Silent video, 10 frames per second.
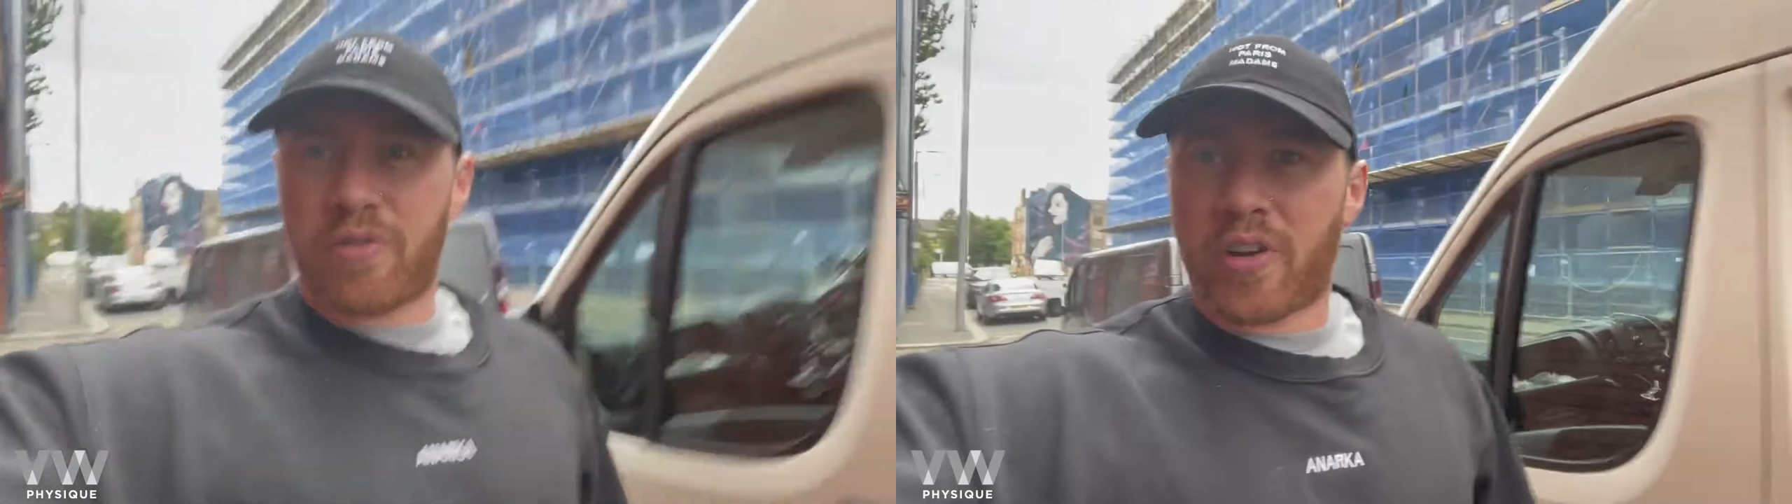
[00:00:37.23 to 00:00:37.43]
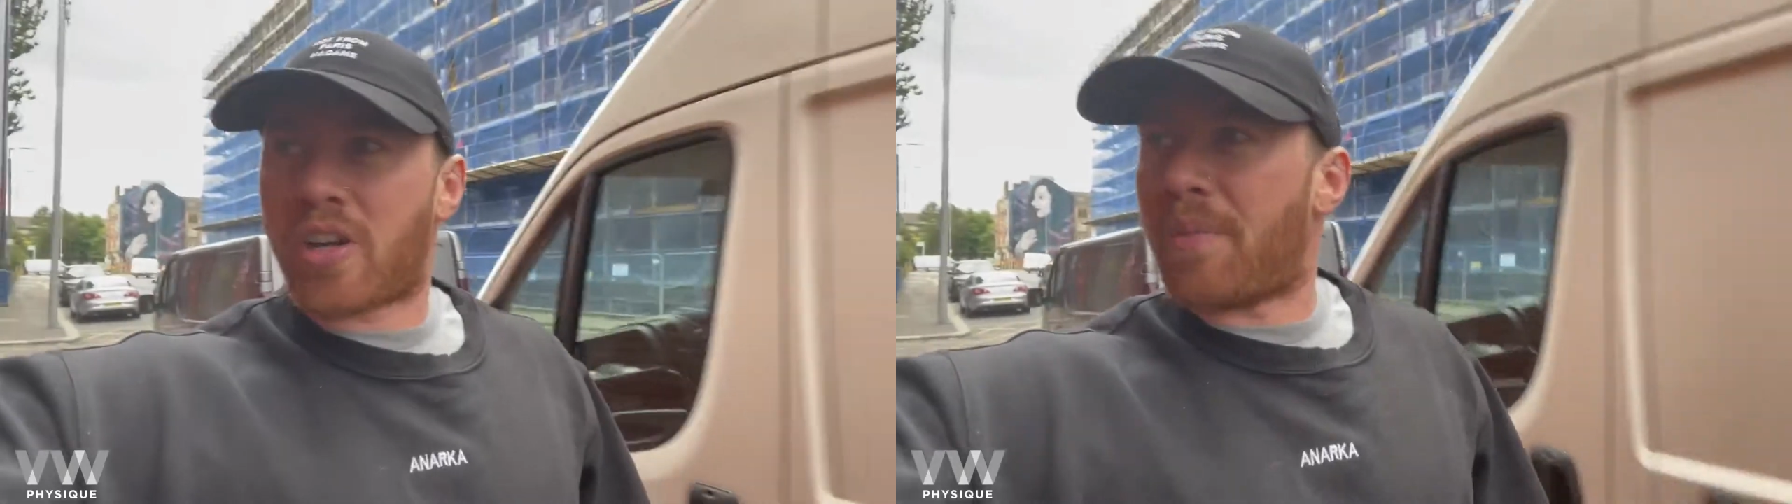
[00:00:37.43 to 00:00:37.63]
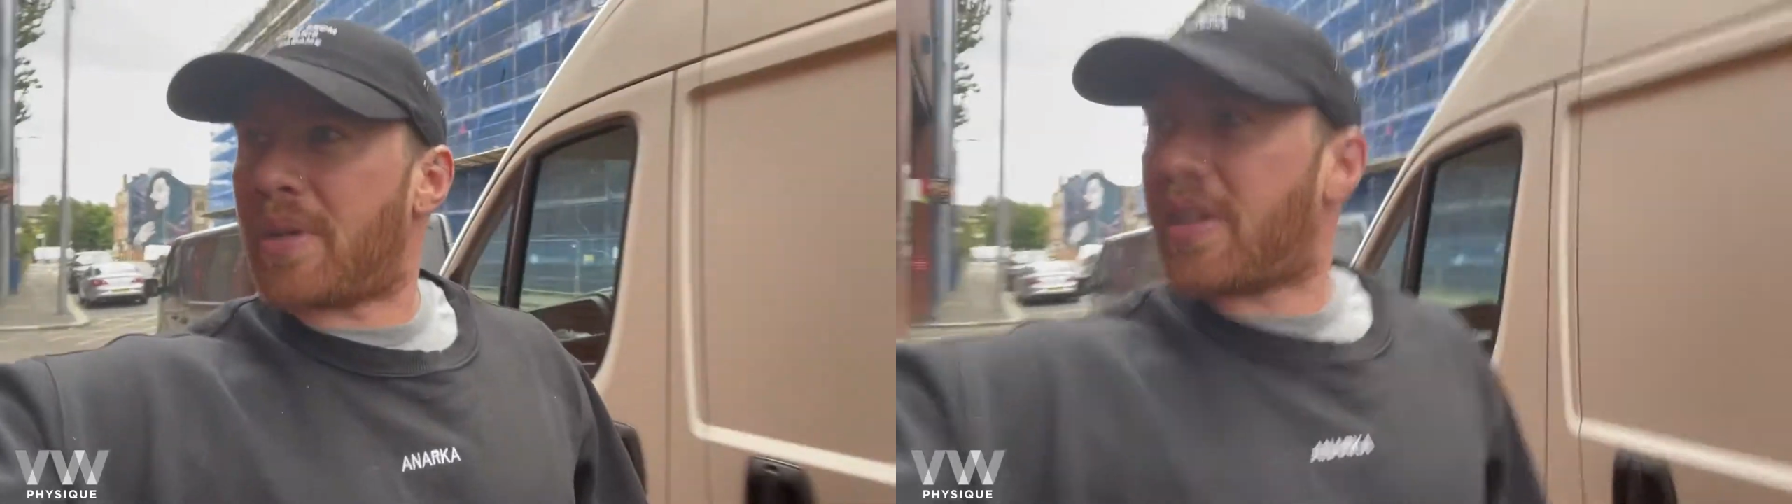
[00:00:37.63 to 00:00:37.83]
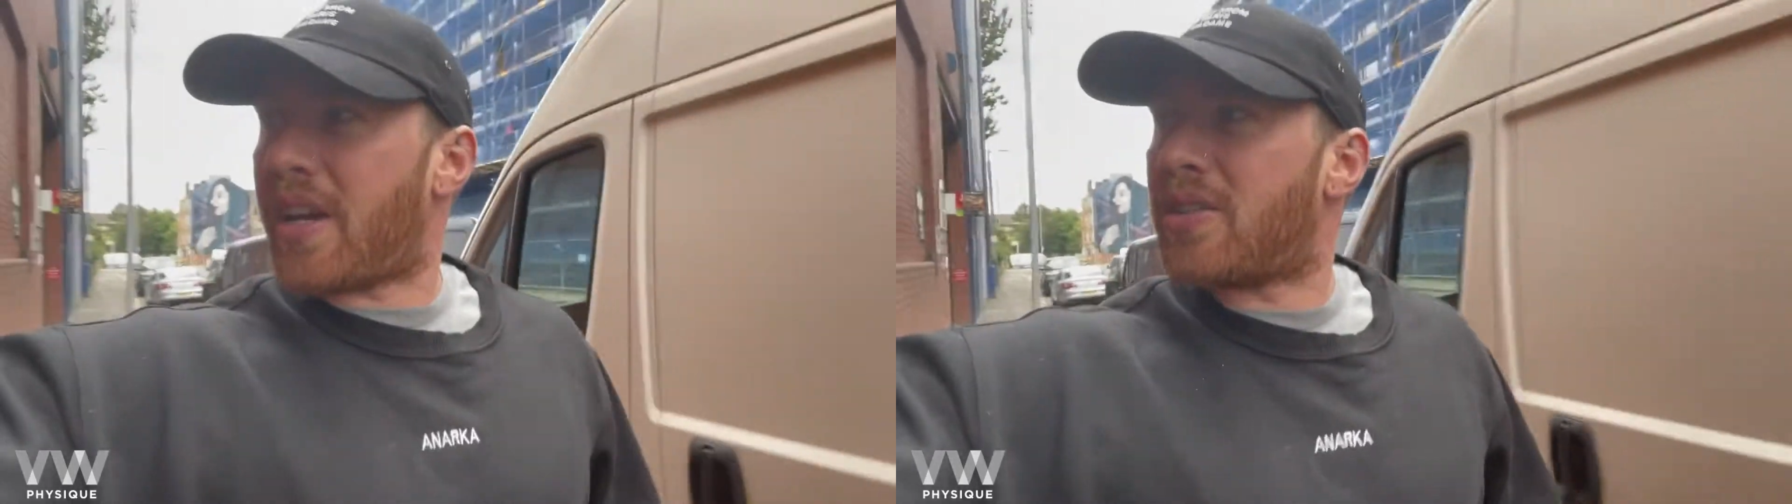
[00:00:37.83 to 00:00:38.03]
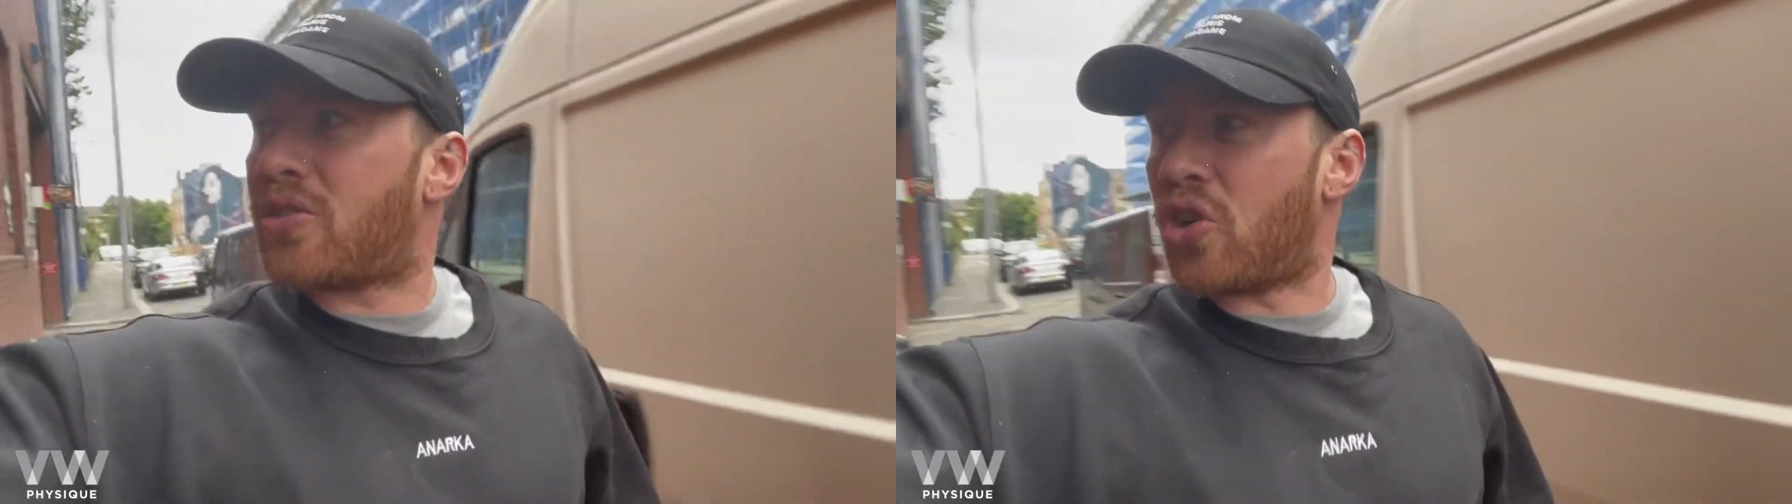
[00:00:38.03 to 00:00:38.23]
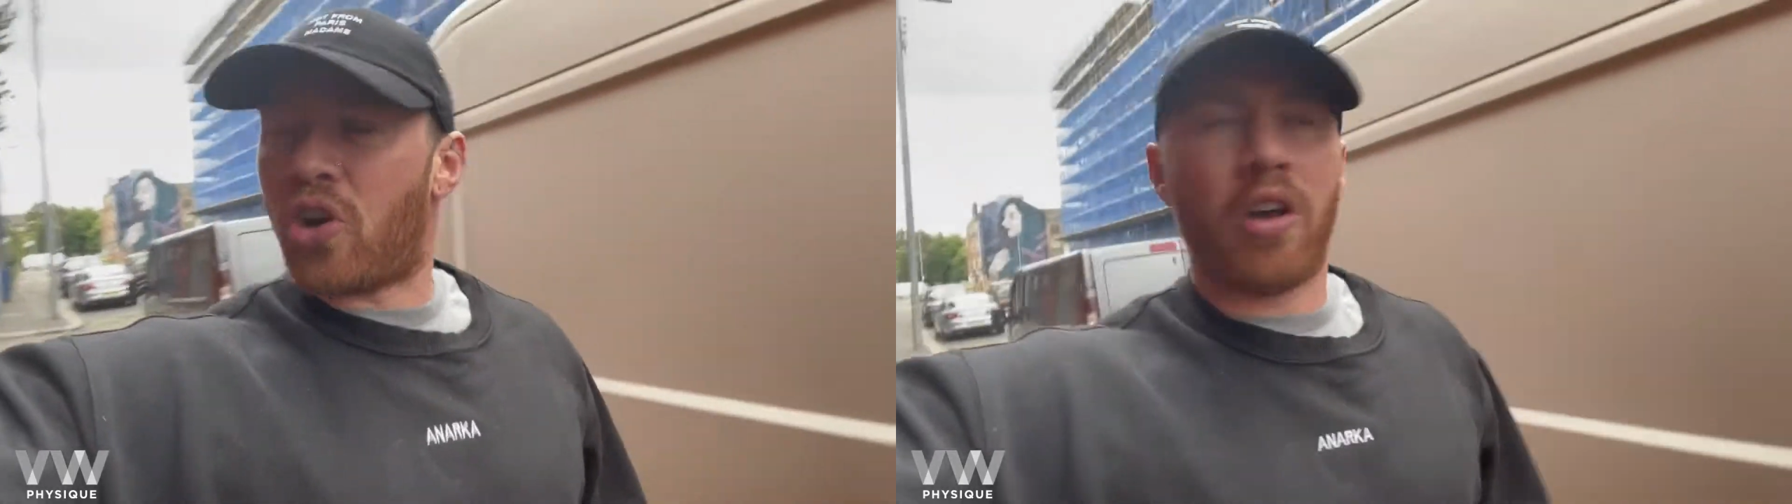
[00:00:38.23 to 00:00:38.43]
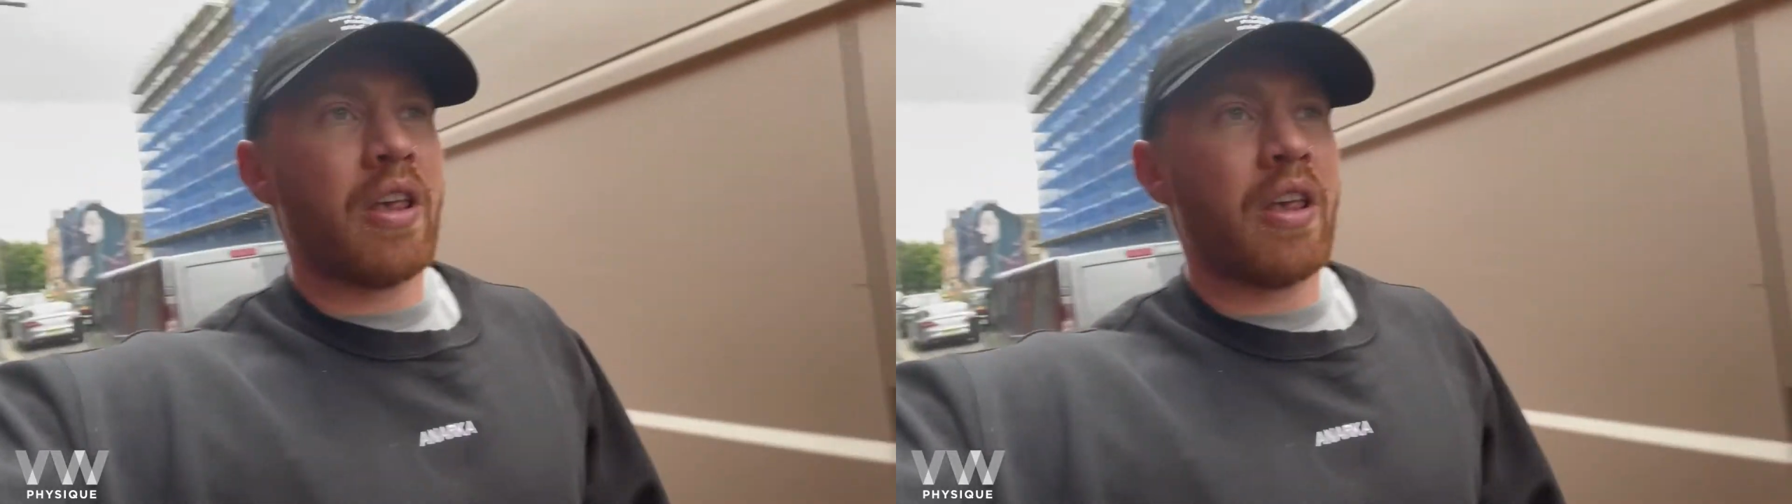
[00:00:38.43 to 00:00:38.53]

for a couple of days, so